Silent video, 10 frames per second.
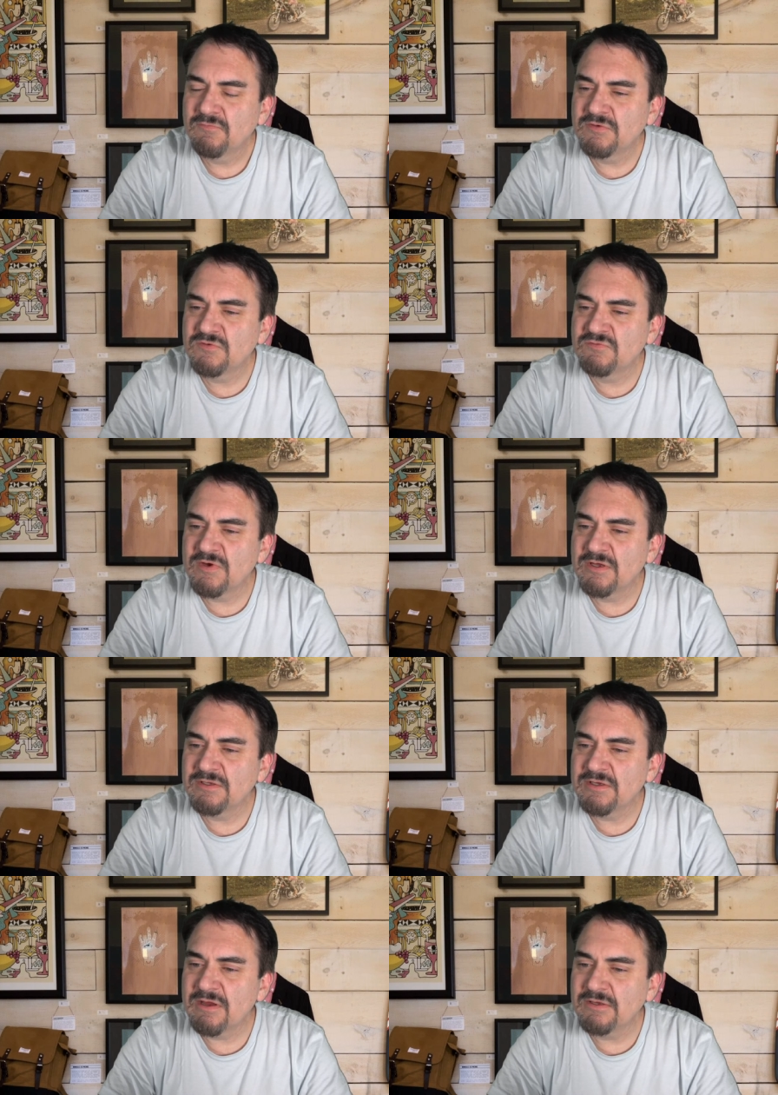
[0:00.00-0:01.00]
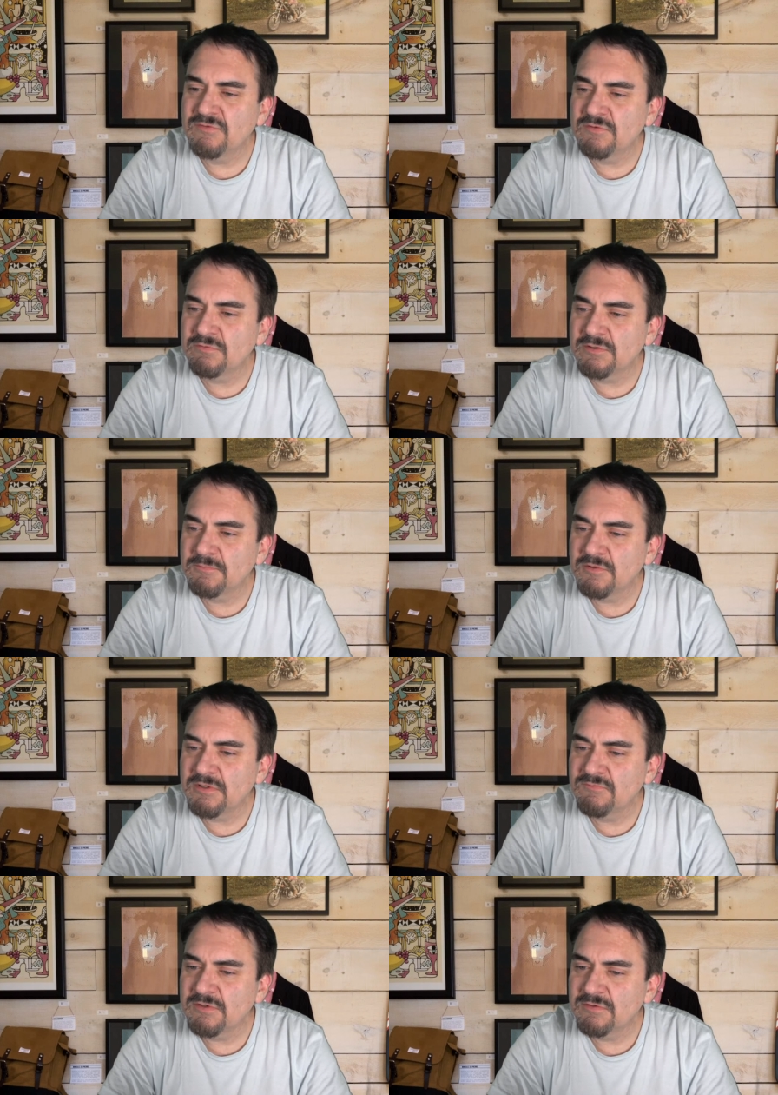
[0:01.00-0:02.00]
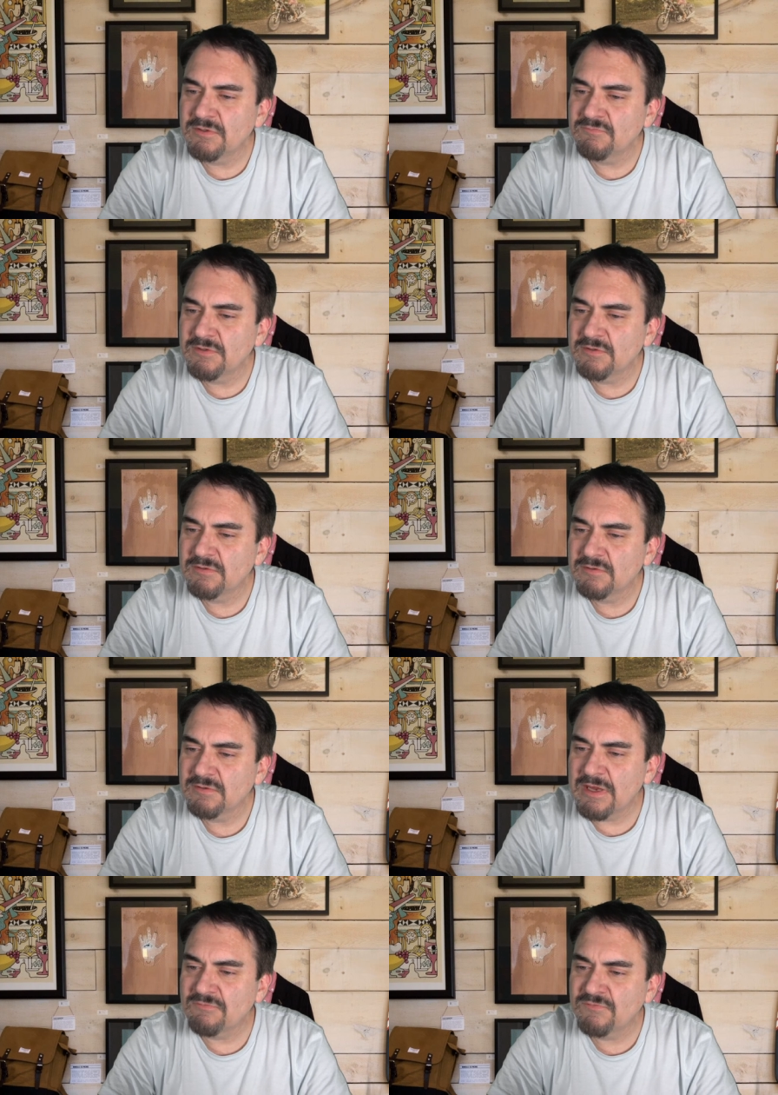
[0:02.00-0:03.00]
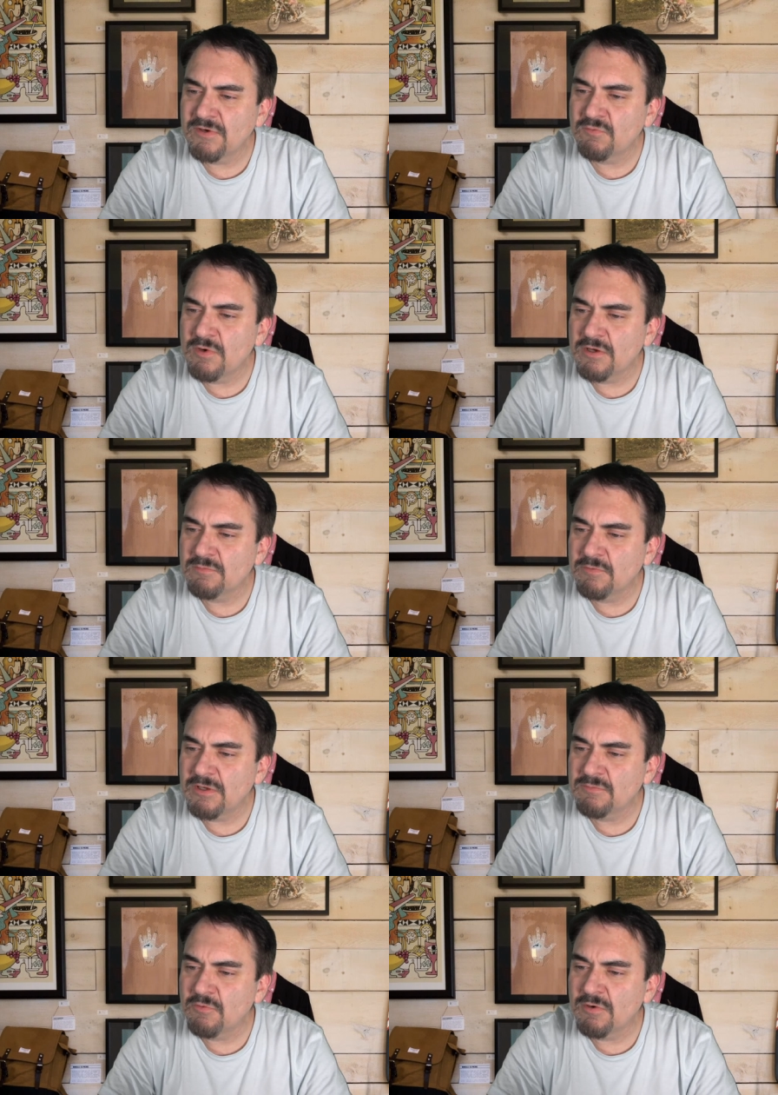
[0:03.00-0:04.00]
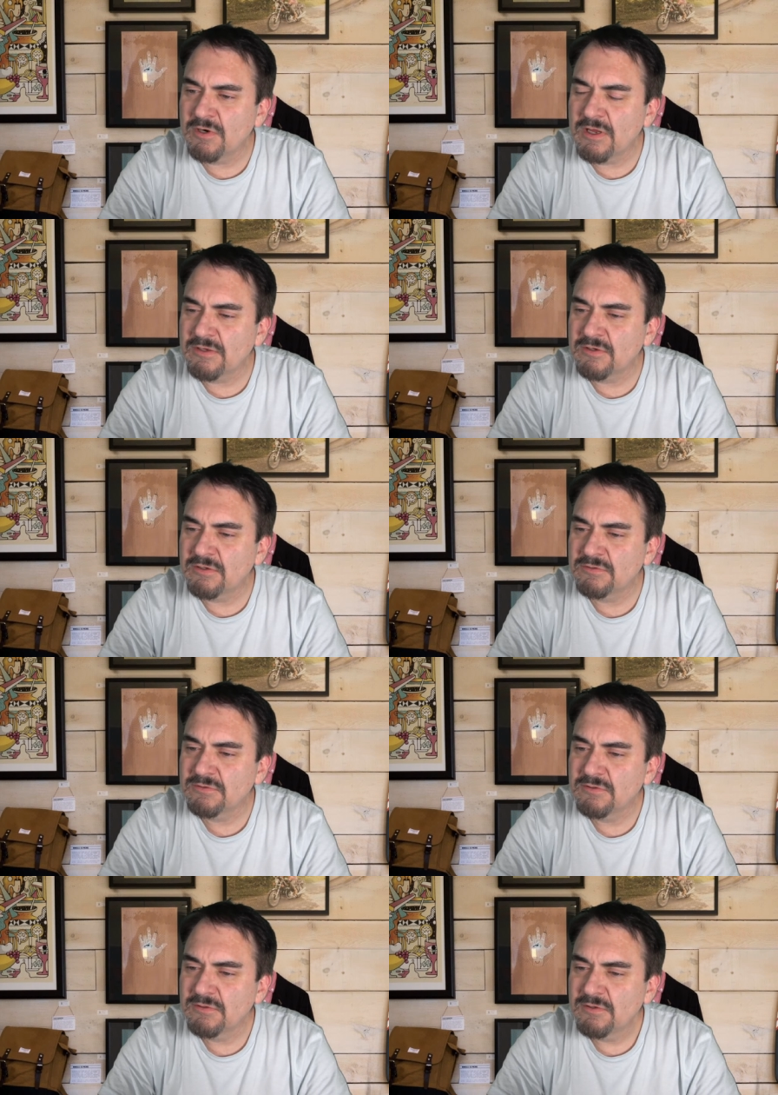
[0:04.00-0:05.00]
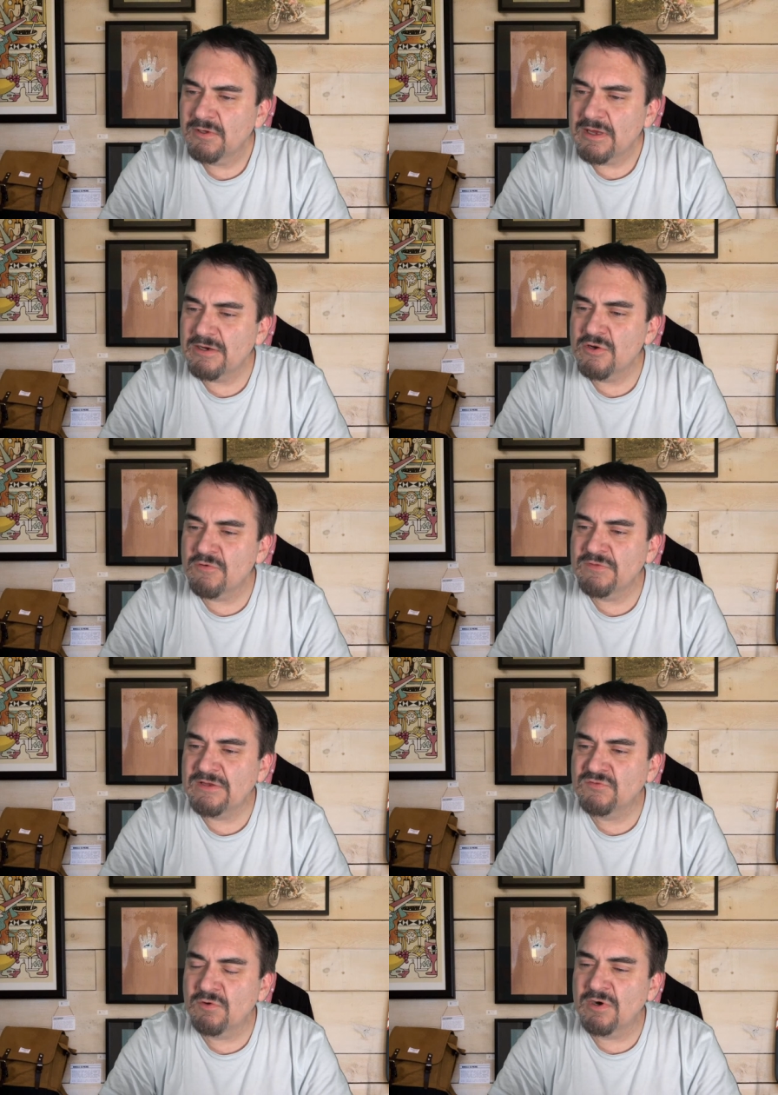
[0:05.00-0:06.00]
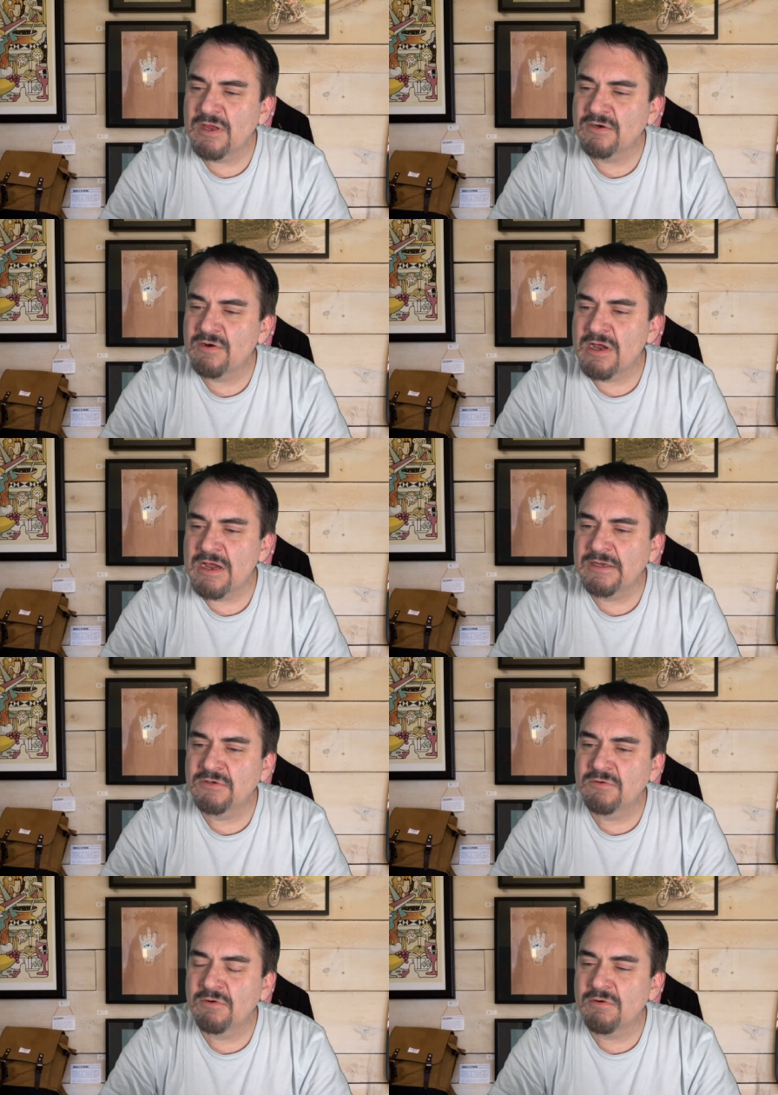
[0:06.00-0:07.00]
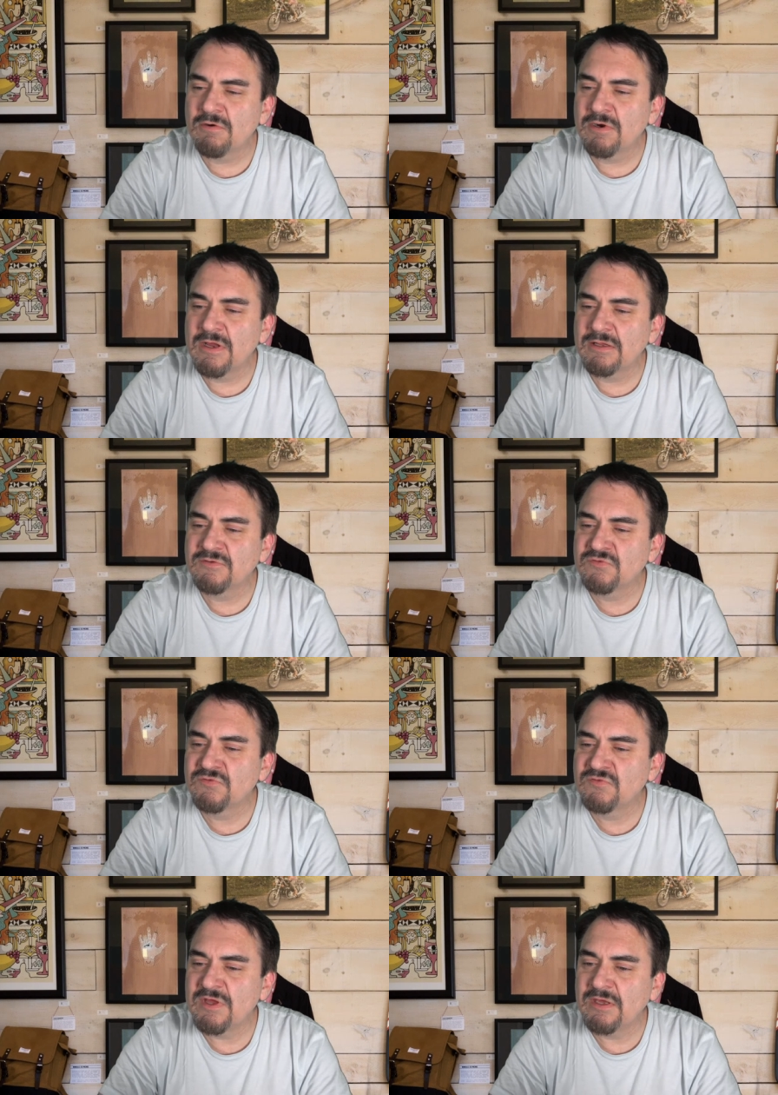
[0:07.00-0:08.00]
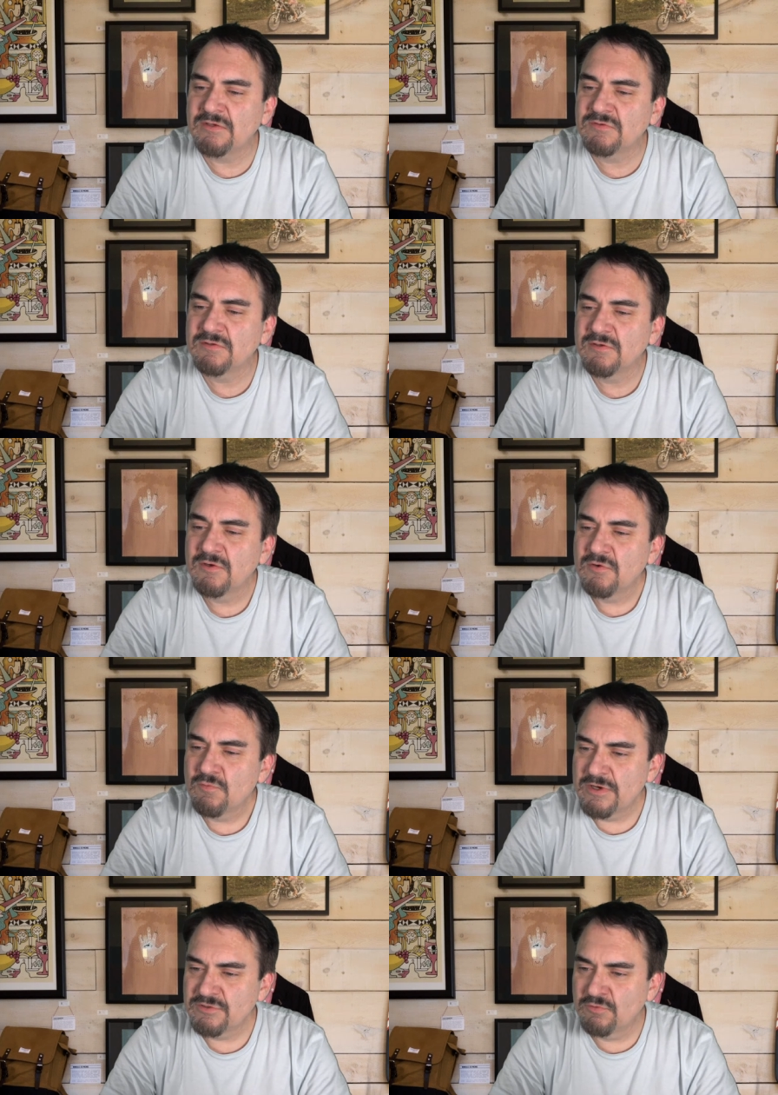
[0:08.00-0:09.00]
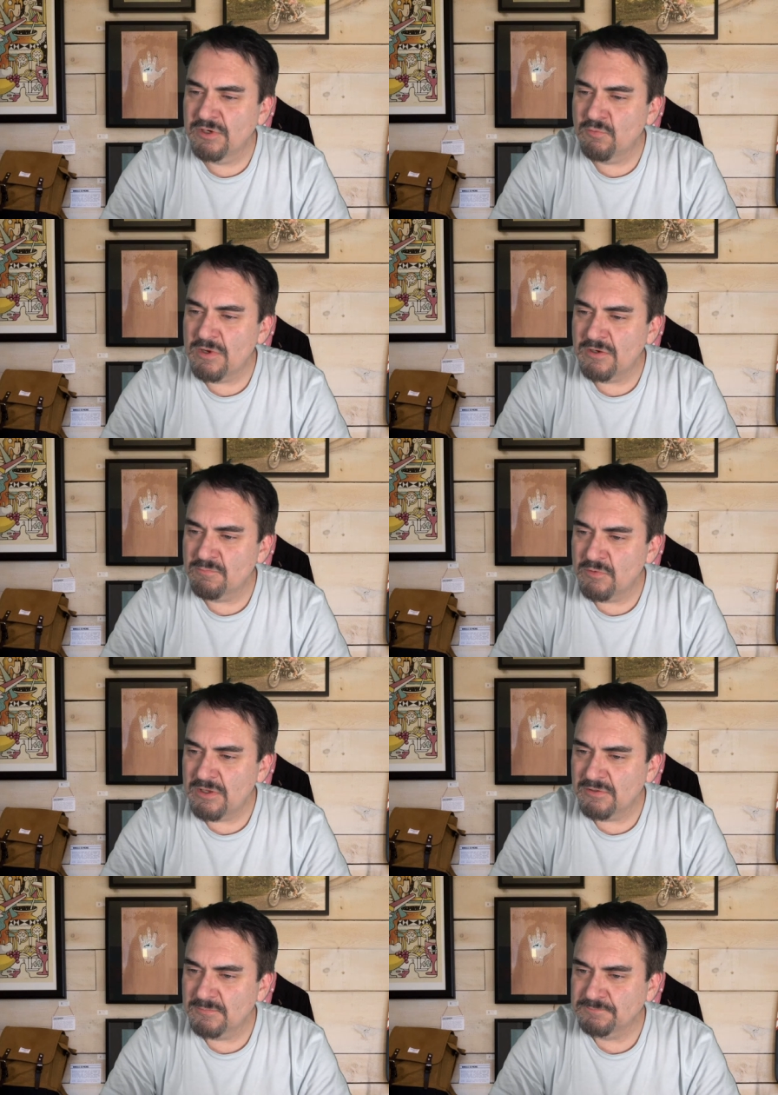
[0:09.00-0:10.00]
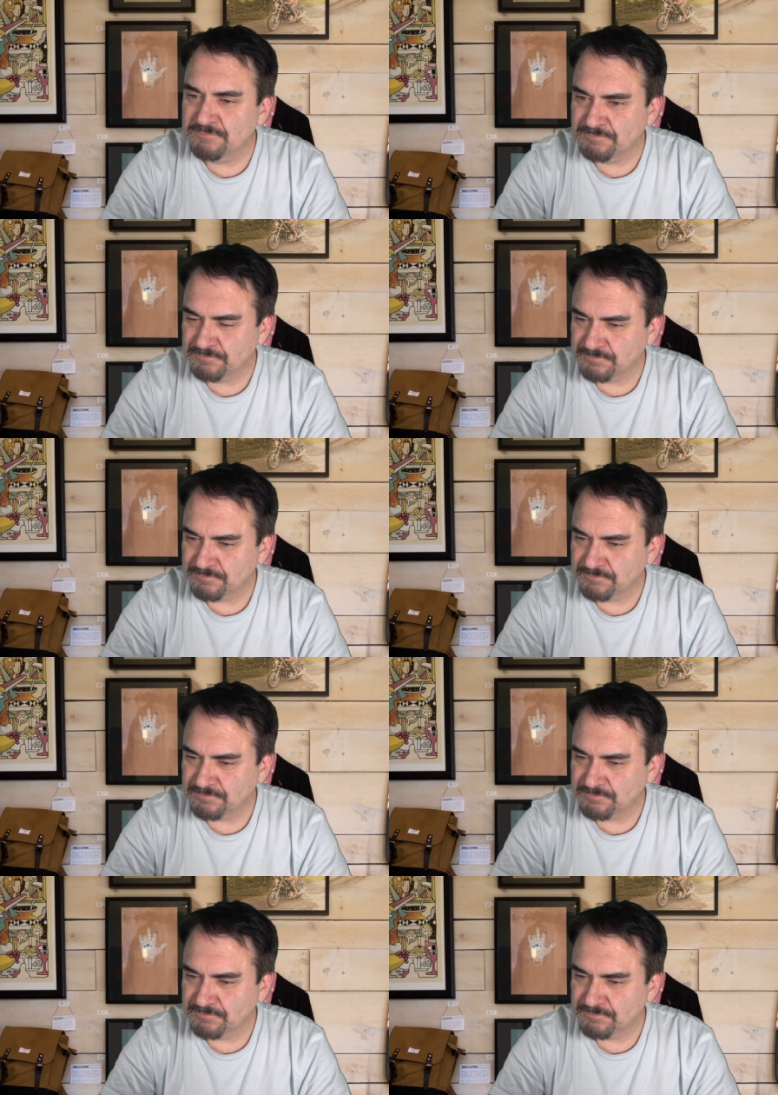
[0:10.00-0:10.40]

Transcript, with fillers: Vintage Vani, how you doing? Good evening. Good evening. Cat Funk, welcome, welcome. Oregon, huh? I don't know if that's Oregon, Ohio, or Oregon, the state. Wanda Greer, welcome, welcome.